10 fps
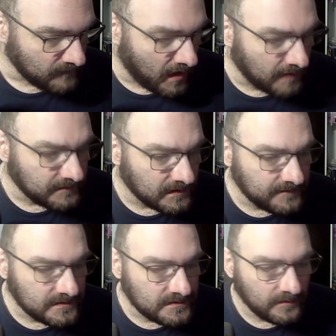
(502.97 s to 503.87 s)
I'm going to
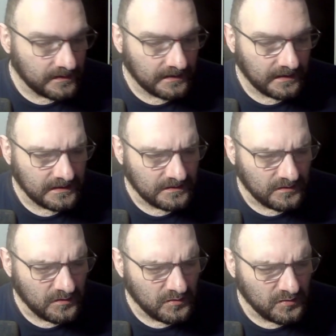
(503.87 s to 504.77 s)
be doing a
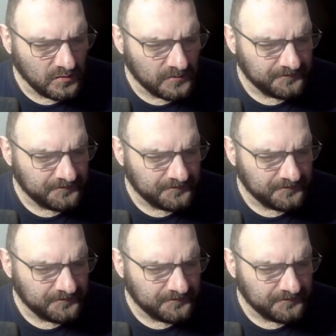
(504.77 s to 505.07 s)
new.